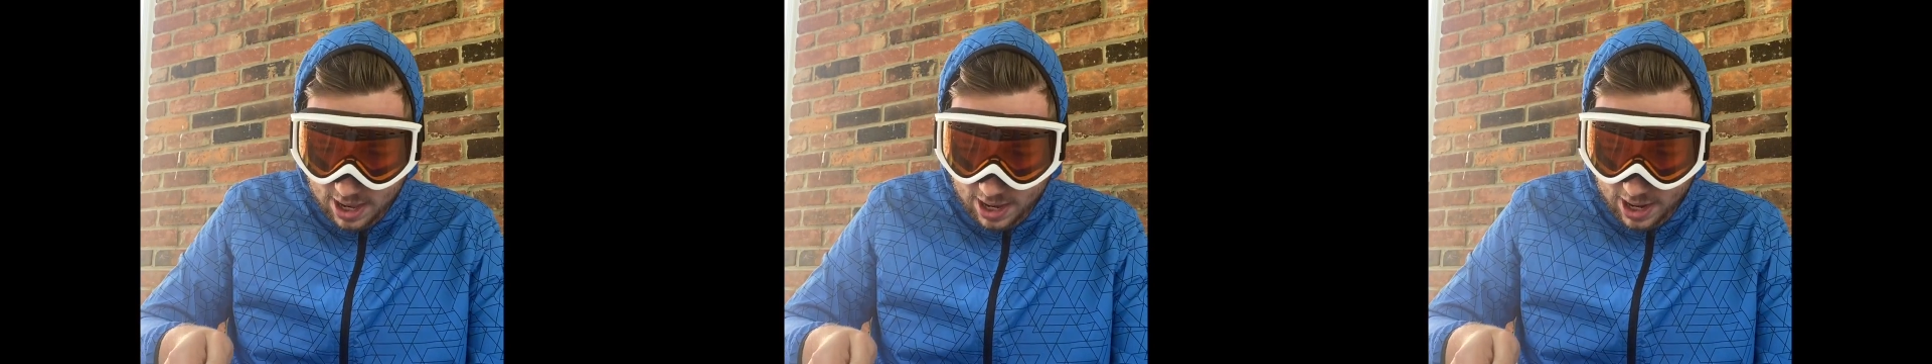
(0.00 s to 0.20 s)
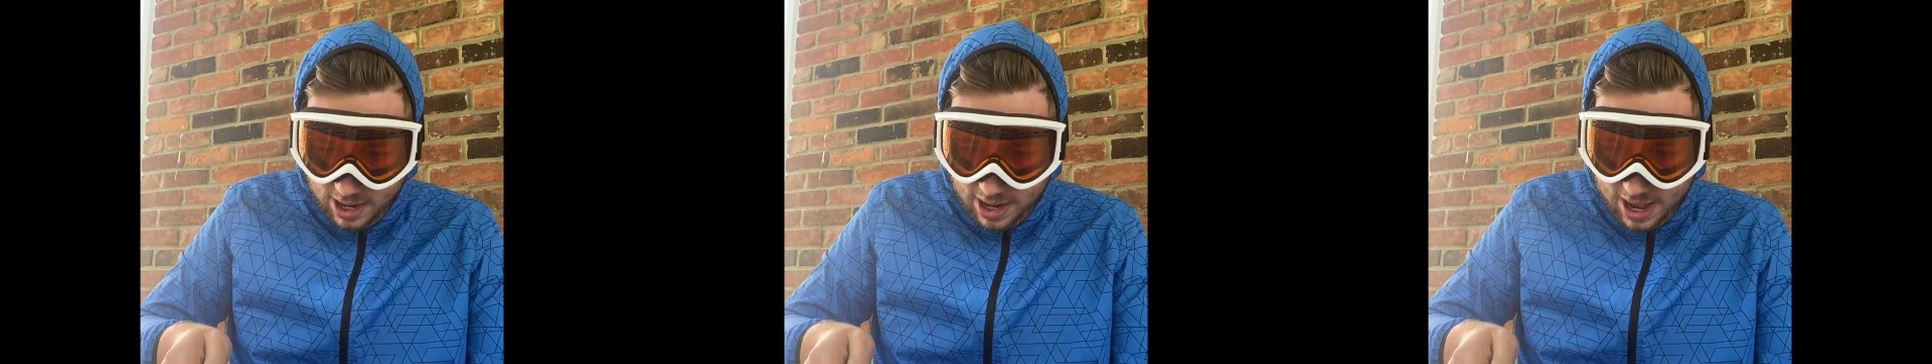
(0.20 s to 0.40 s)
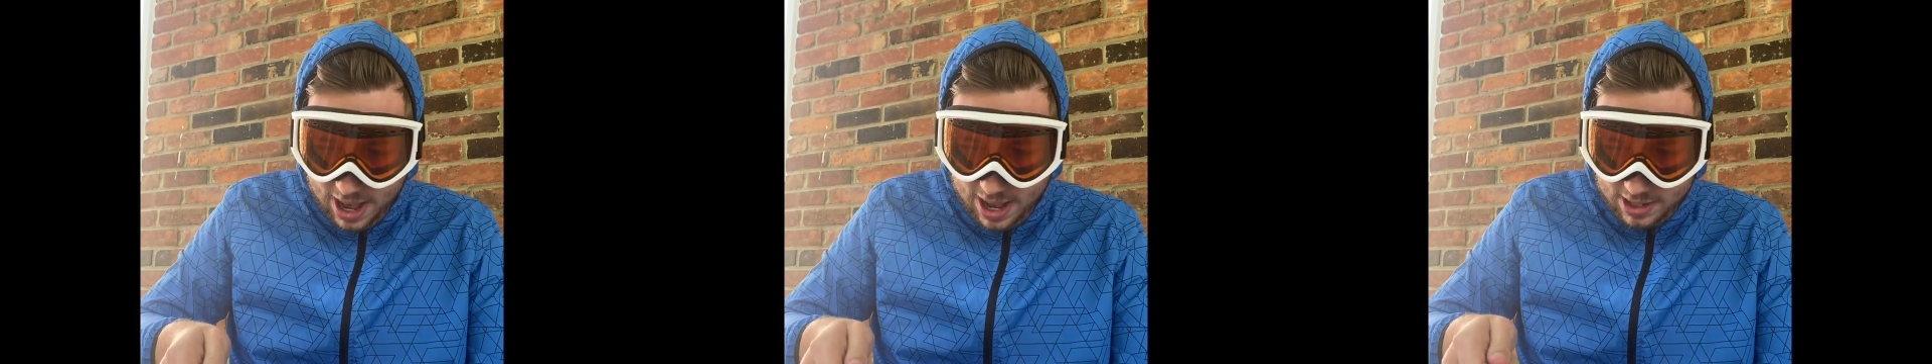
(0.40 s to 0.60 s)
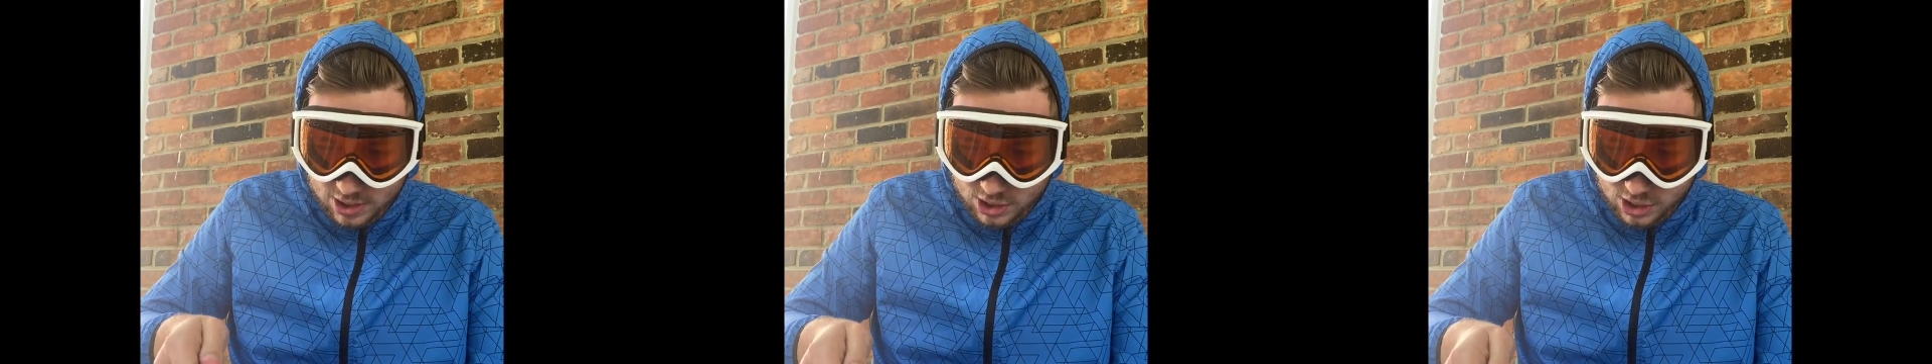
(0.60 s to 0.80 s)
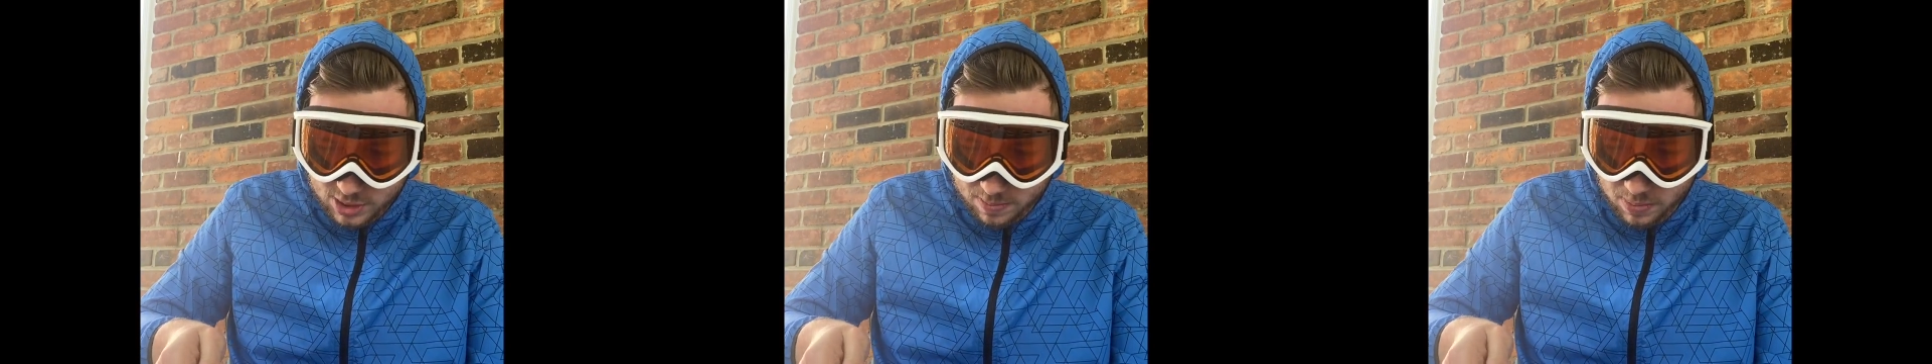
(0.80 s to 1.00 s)
and kind of
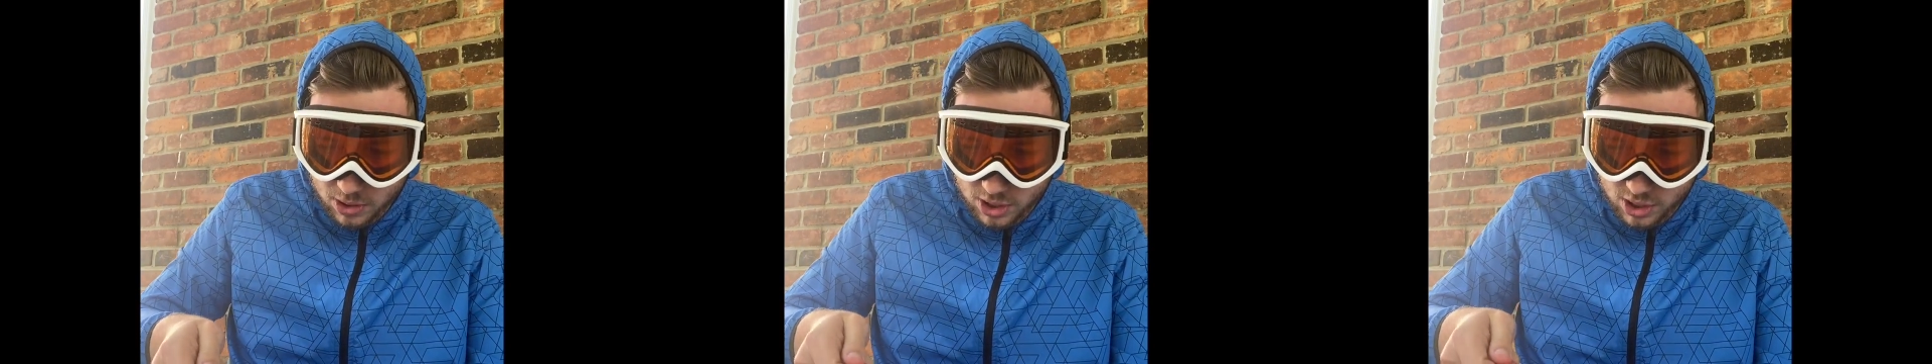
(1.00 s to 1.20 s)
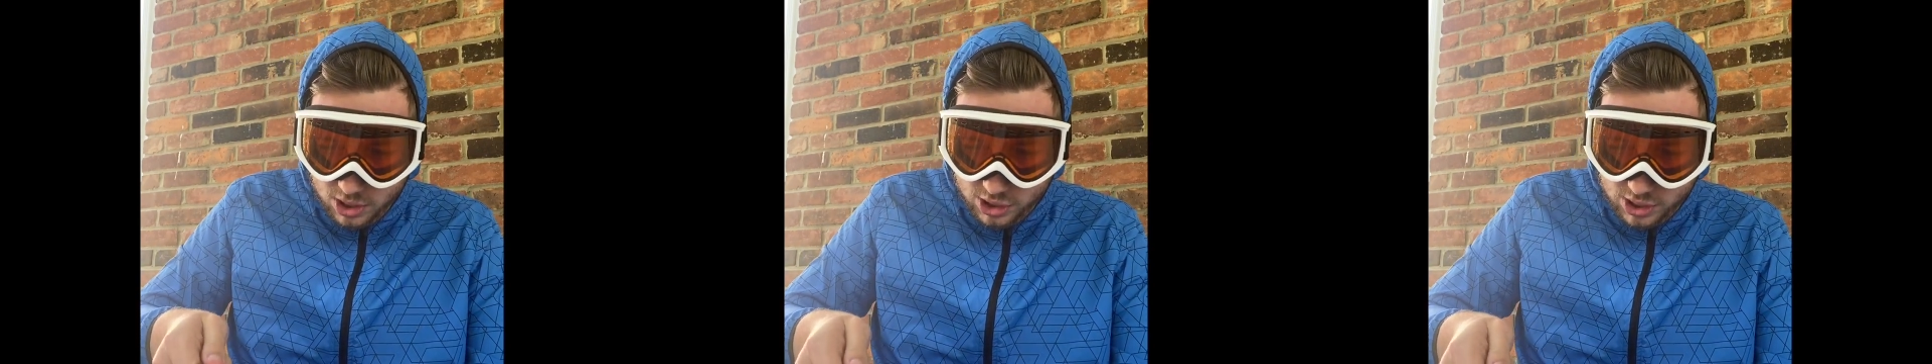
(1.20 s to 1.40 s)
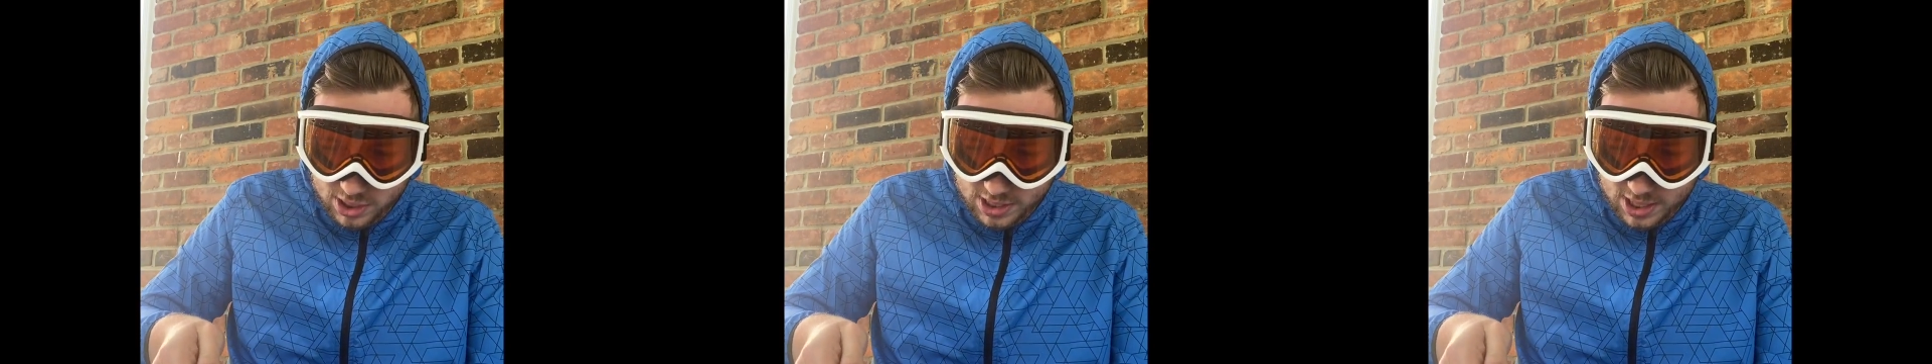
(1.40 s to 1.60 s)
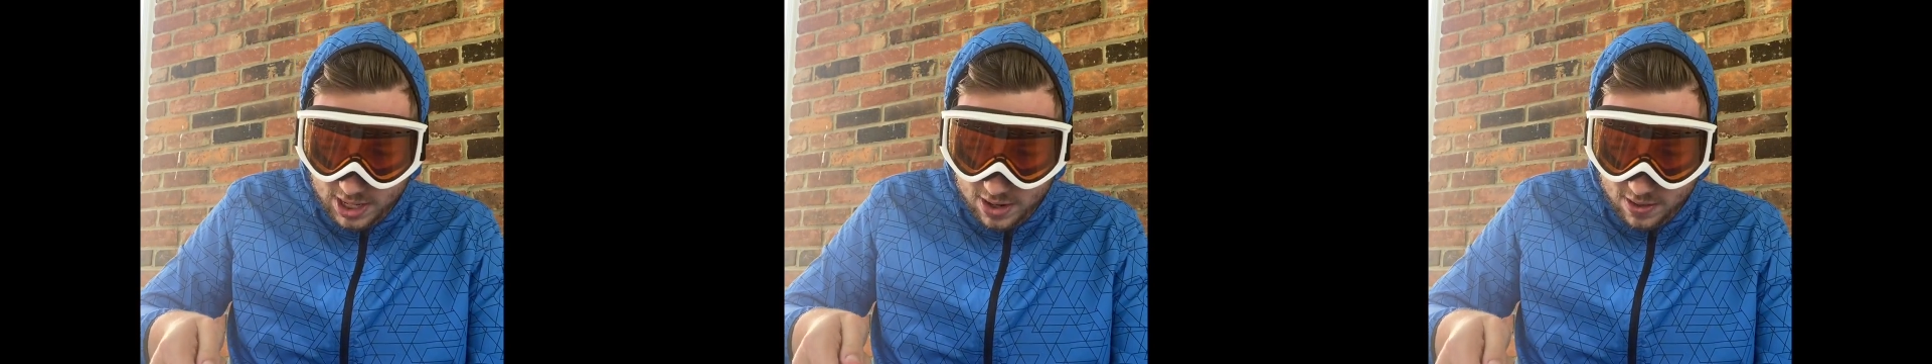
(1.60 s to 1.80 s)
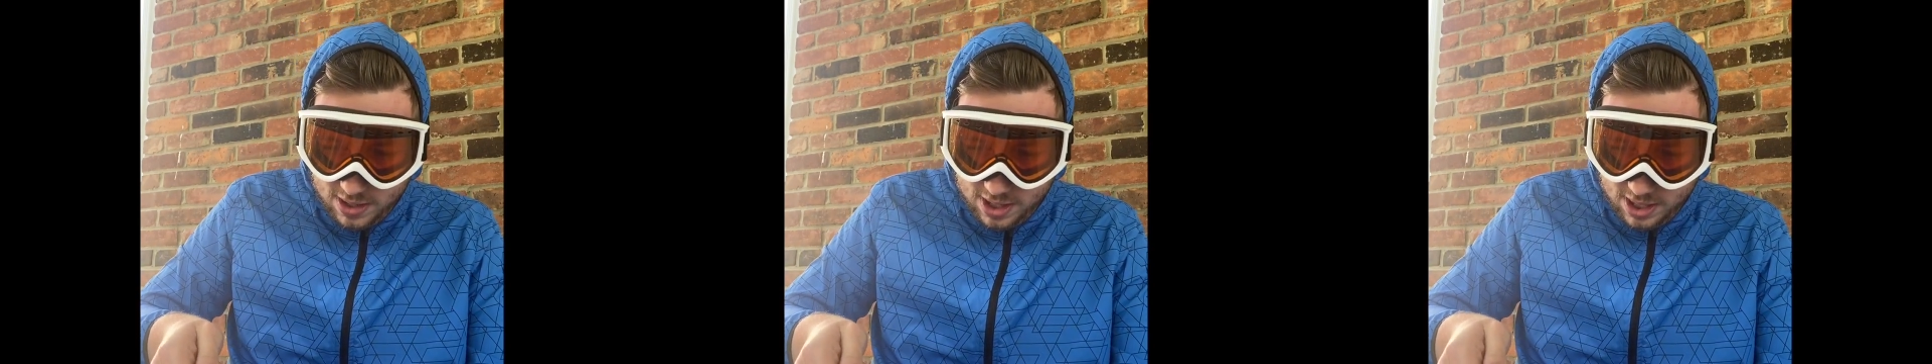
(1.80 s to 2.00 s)
just push it
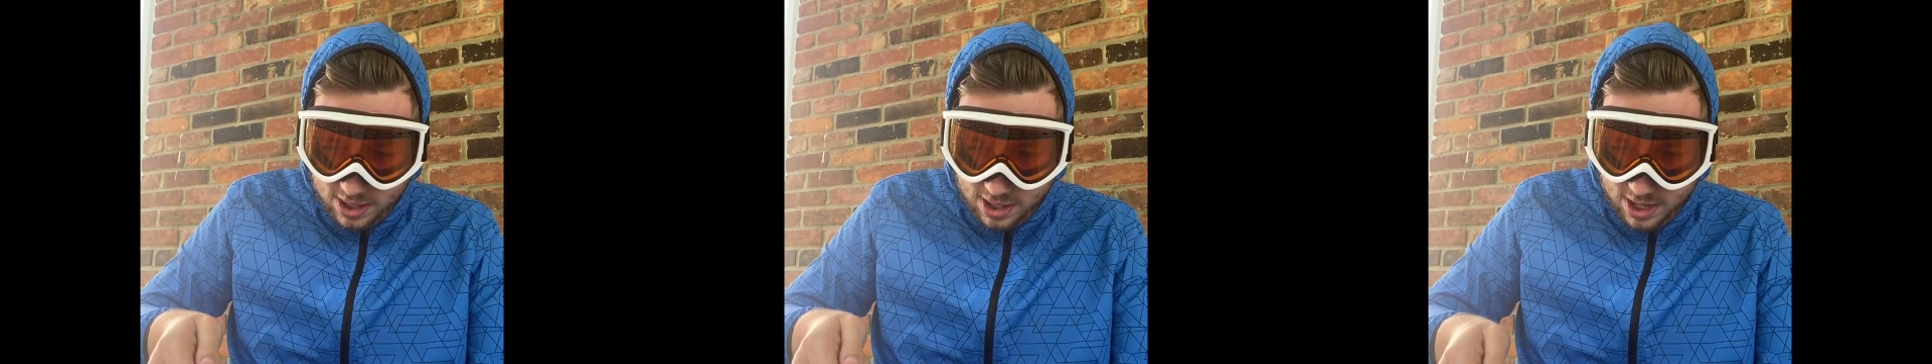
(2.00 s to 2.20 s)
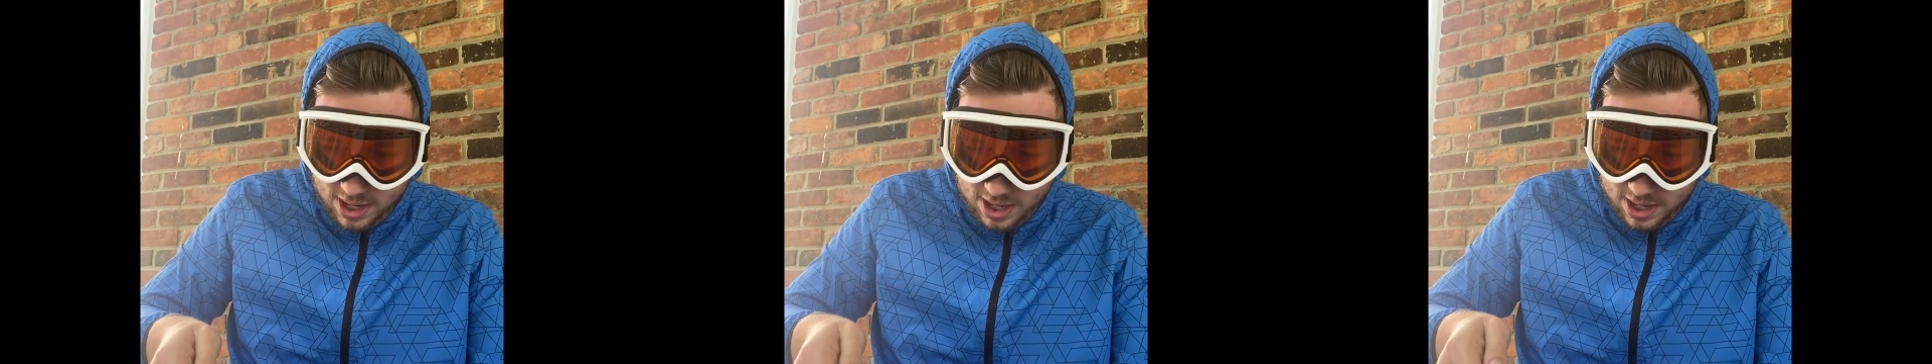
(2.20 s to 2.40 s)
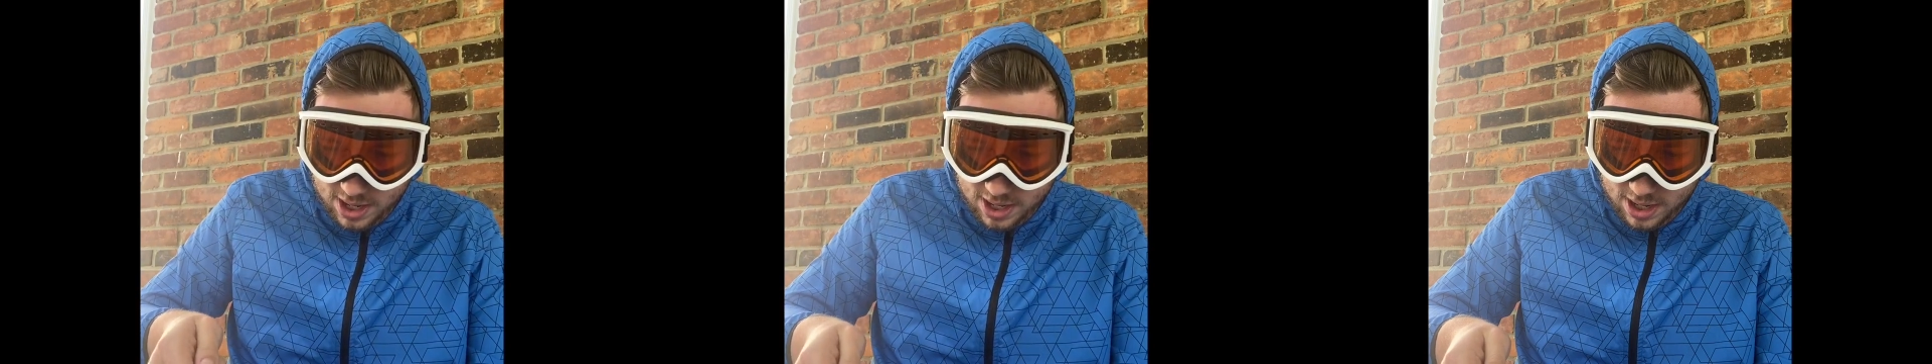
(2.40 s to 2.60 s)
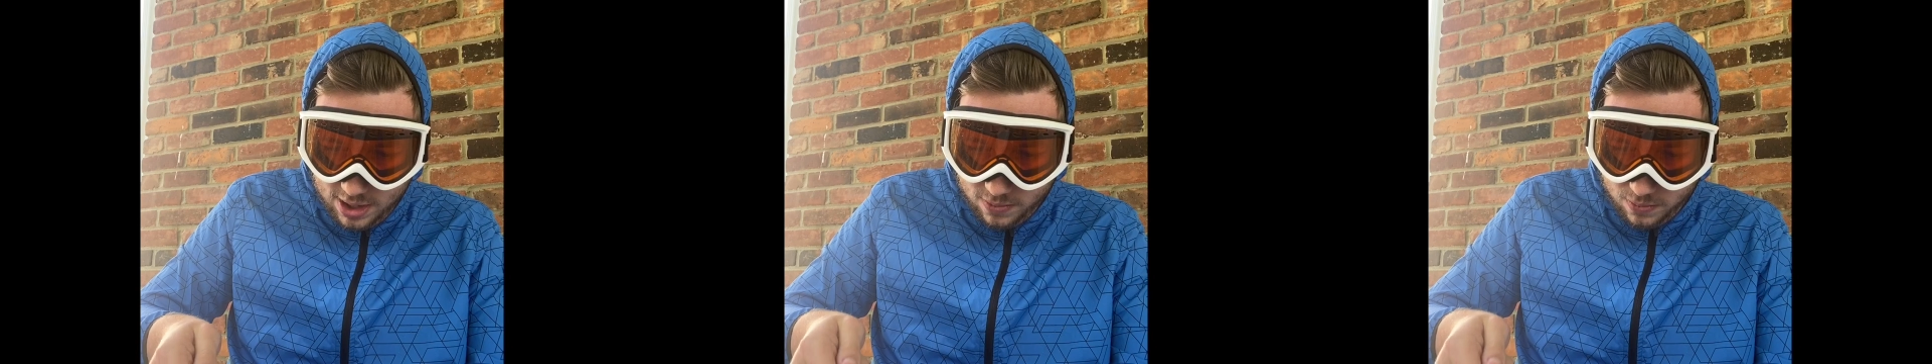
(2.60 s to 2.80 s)
down in there,